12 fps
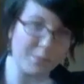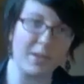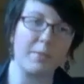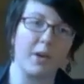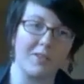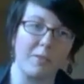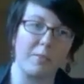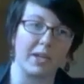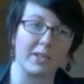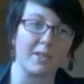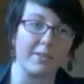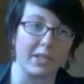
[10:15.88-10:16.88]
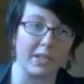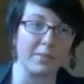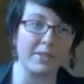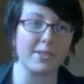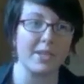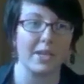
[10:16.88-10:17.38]
used to be a part of a band called
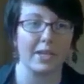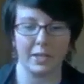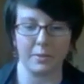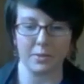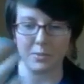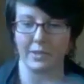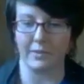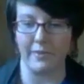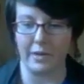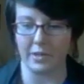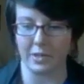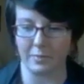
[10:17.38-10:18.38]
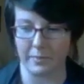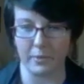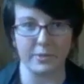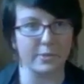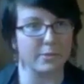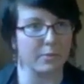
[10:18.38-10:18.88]
The Enemies. He was one of the founding
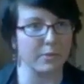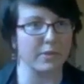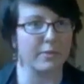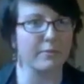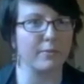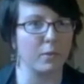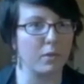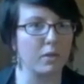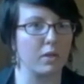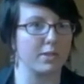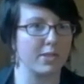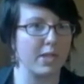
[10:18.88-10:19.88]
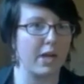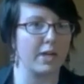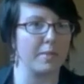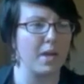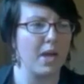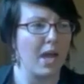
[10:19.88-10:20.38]
members. He was with them for a long
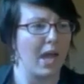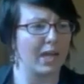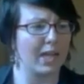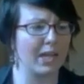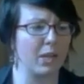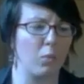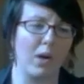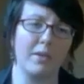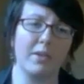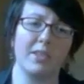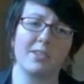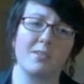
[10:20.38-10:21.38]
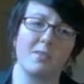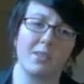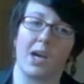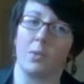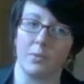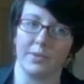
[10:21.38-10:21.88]
time. And while he's
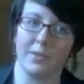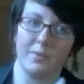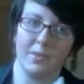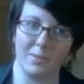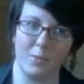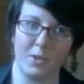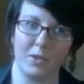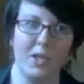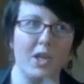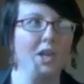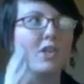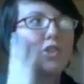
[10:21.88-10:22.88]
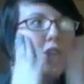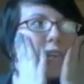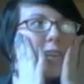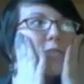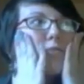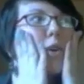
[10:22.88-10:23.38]
still not with them anymore,
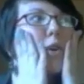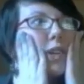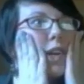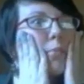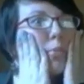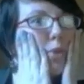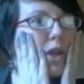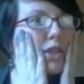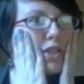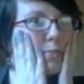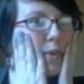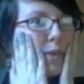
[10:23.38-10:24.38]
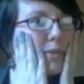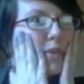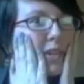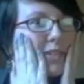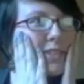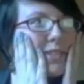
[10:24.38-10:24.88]
Johnny and Ronan are precious
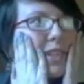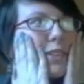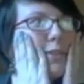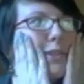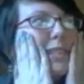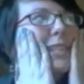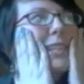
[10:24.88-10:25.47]
baby faces. Like,